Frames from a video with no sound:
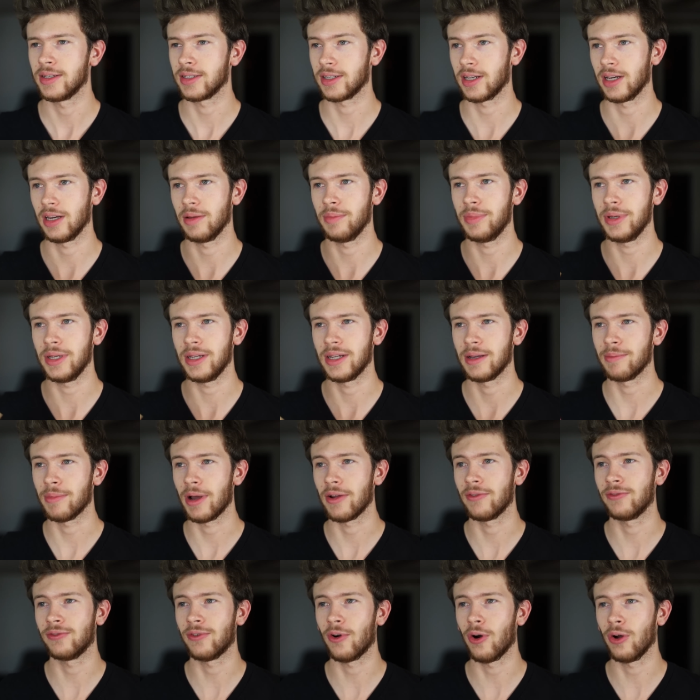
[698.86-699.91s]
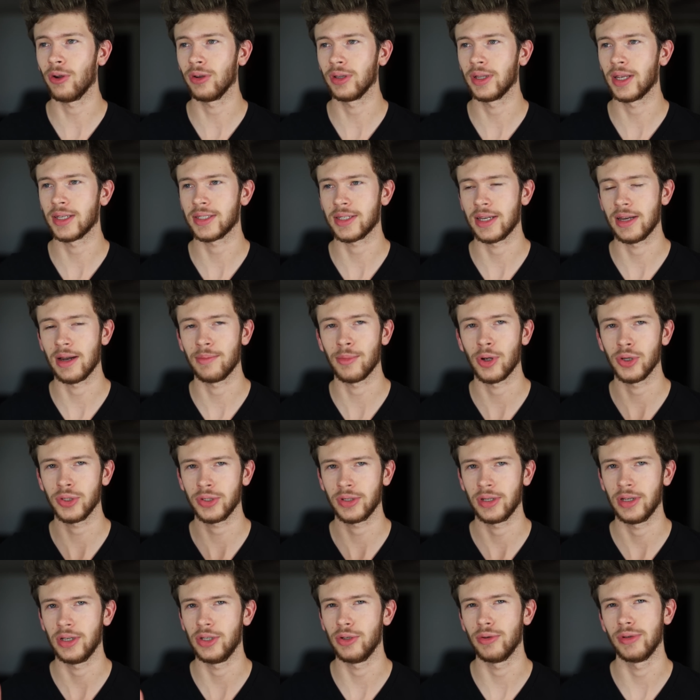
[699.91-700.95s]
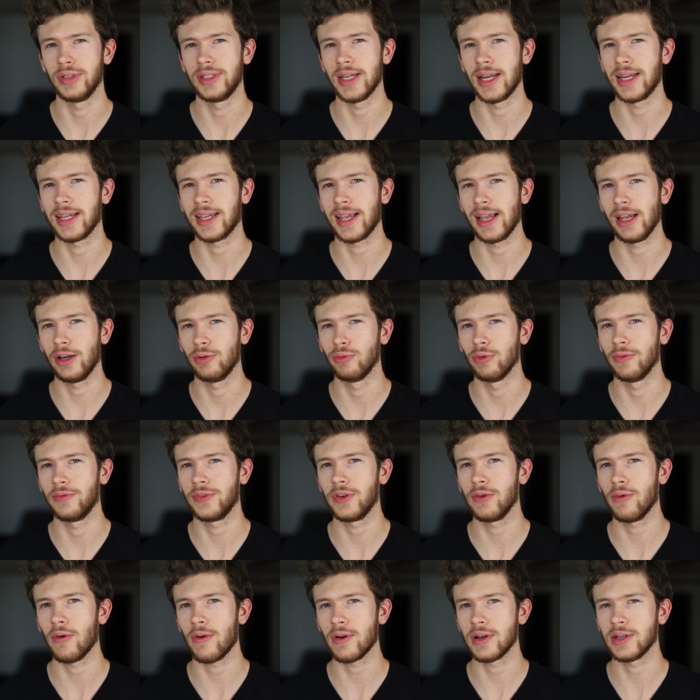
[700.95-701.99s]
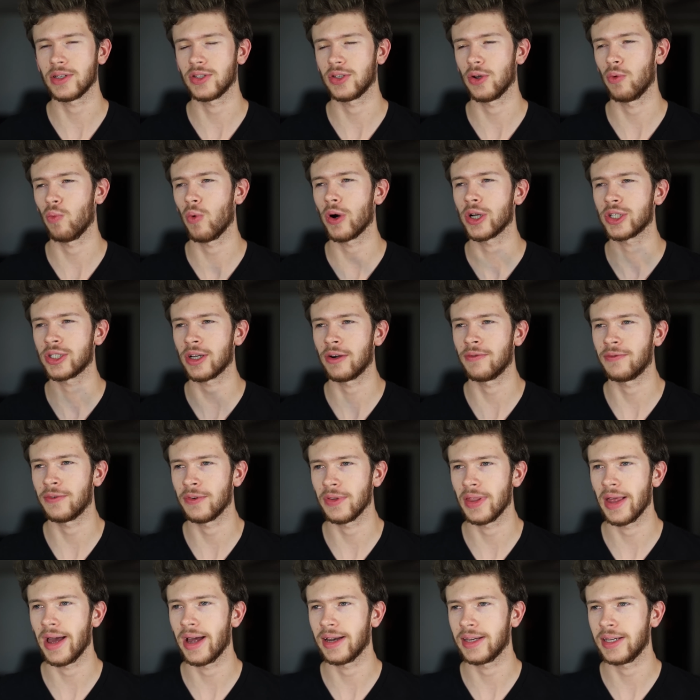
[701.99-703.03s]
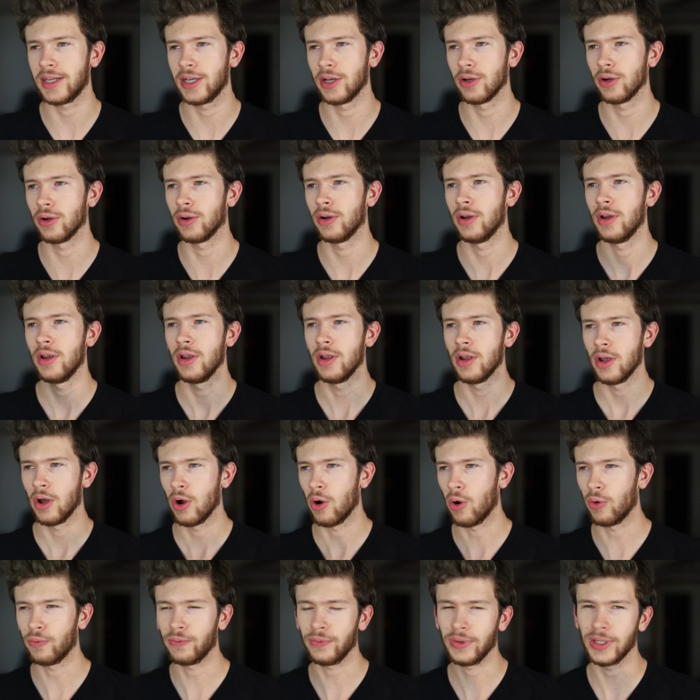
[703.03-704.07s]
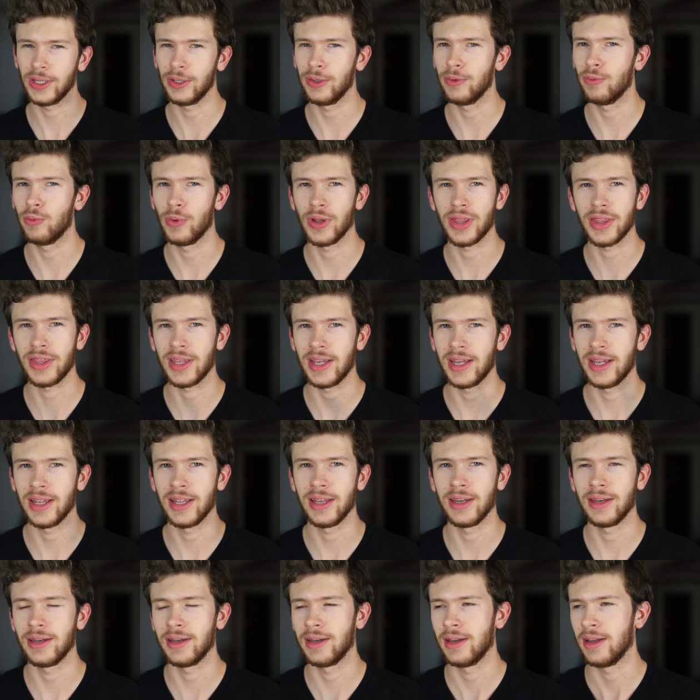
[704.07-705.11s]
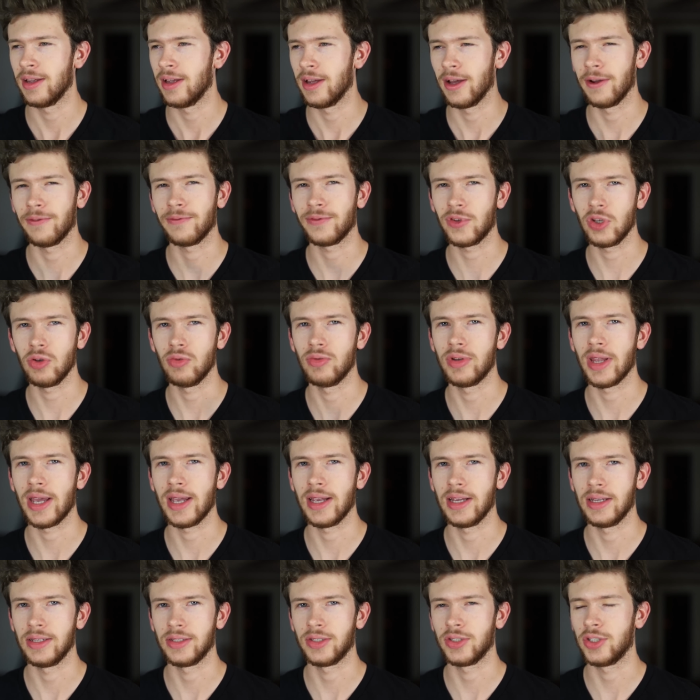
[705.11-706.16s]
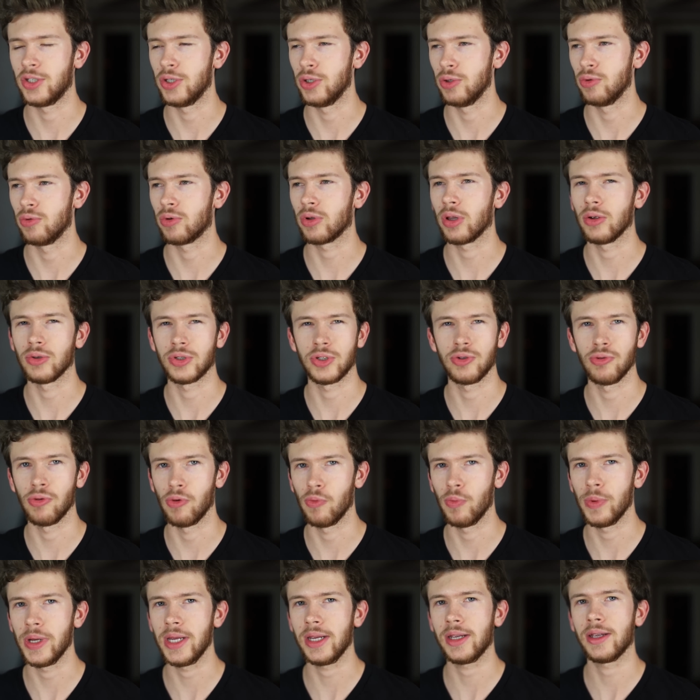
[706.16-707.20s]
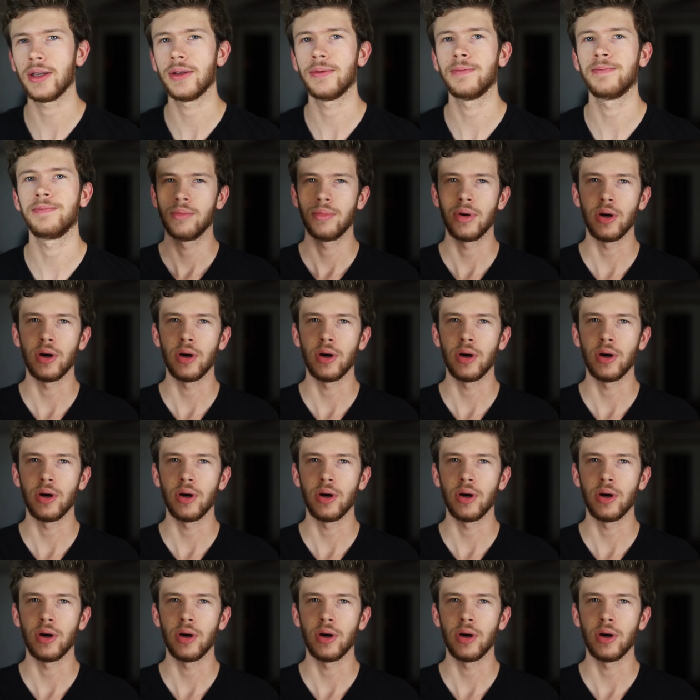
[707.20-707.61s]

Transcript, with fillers: It's going to be in my fall list, and I'm also going to do a dedicated review on it, so watch out for that here, hopefully within a few days to close to a week.